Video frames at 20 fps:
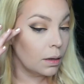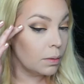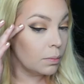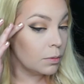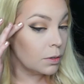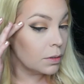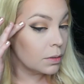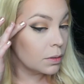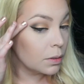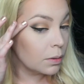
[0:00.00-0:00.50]

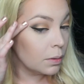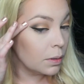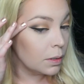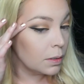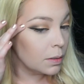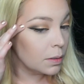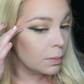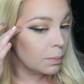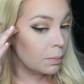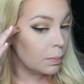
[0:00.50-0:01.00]
I'm just
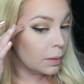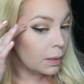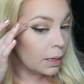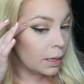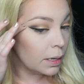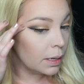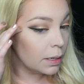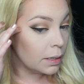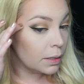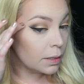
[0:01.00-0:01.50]
going to
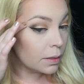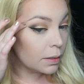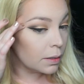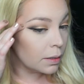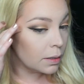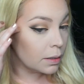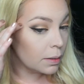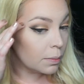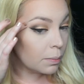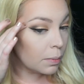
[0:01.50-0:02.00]
blend
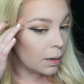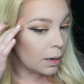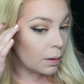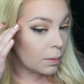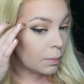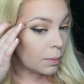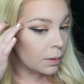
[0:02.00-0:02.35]
on the brow